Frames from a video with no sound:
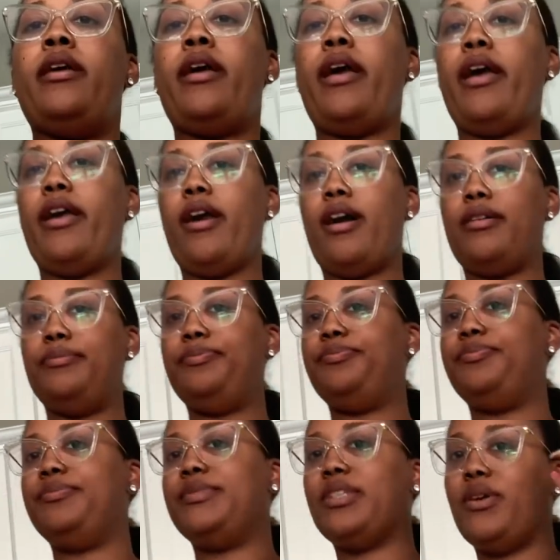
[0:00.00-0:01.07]
Hey y'all,
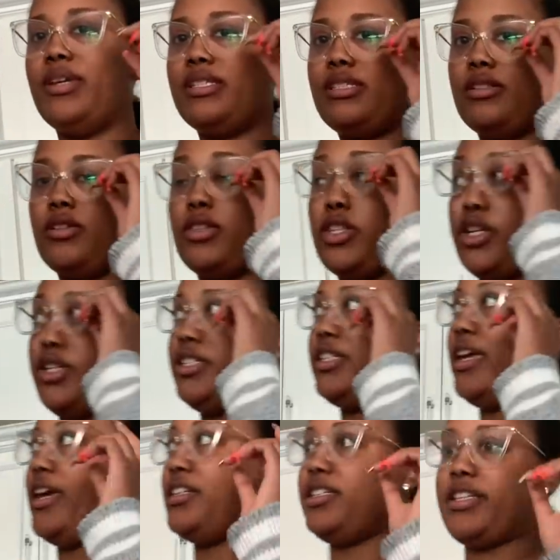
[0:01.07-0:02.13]
so it's still Thursday.
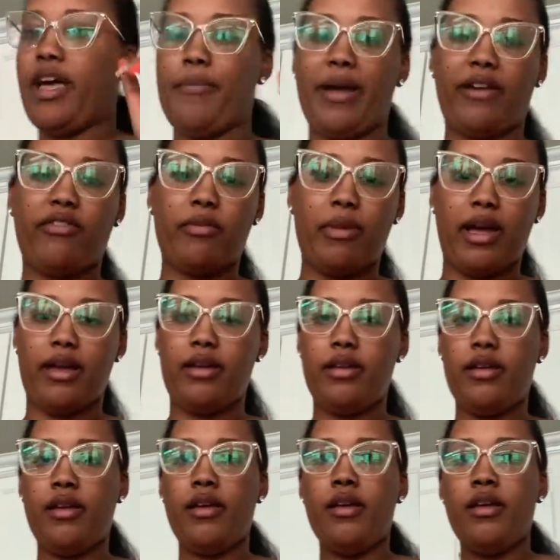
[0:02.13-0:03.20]
I just got back from my
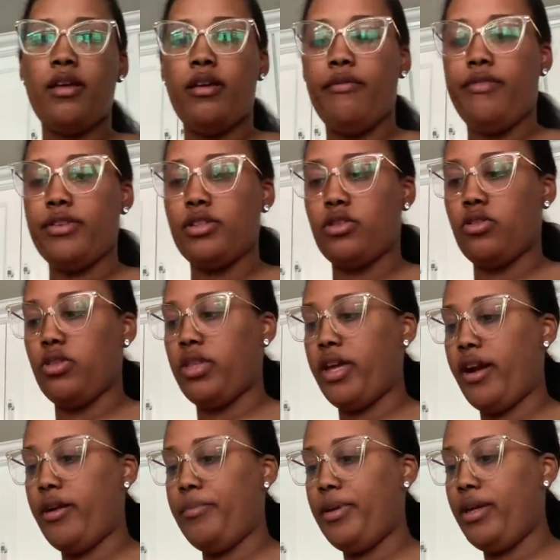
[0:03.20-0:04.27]
physical
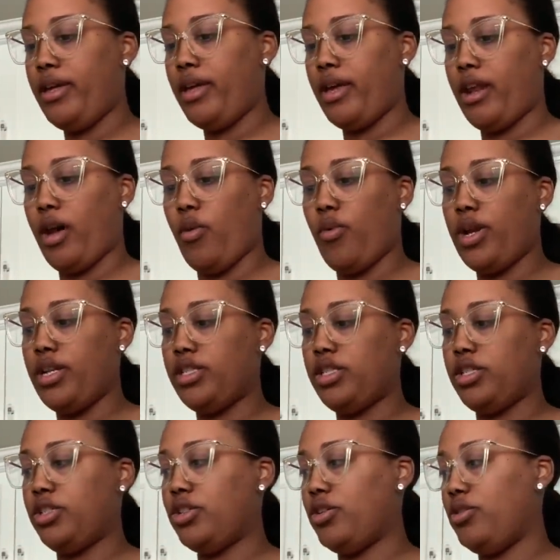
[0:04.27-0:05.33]
therapy and I wanted to
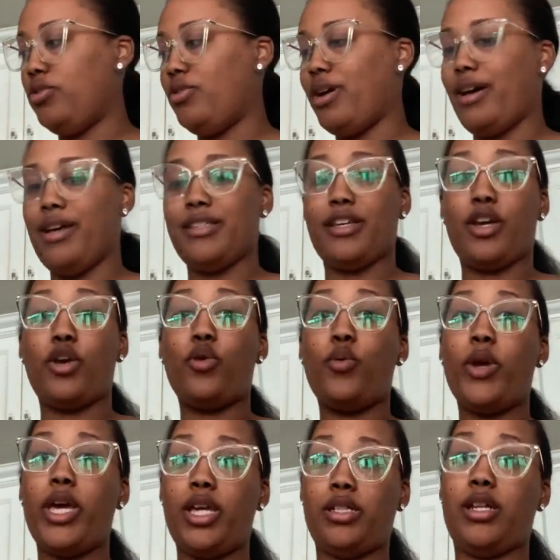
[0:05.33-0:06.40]
show you guys a
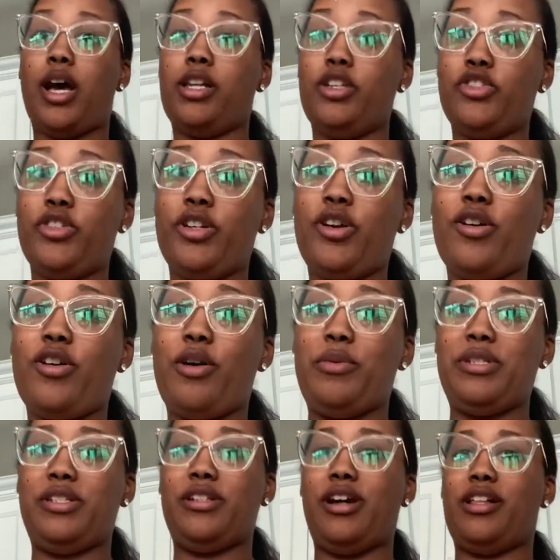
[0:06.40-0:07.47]
quick Dollar Tree haul. I went
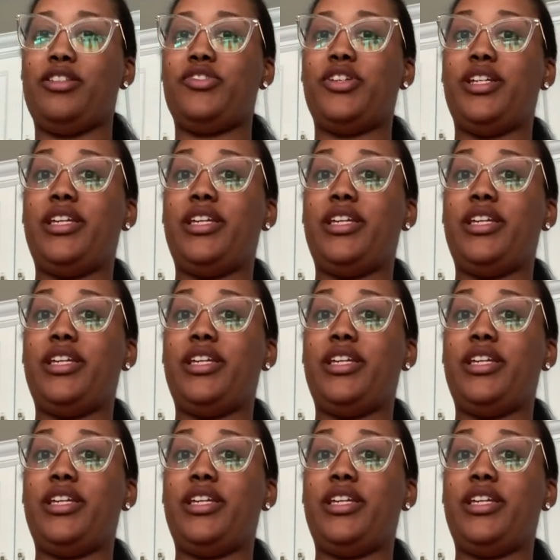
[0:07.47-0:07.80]
to Dollar Tree to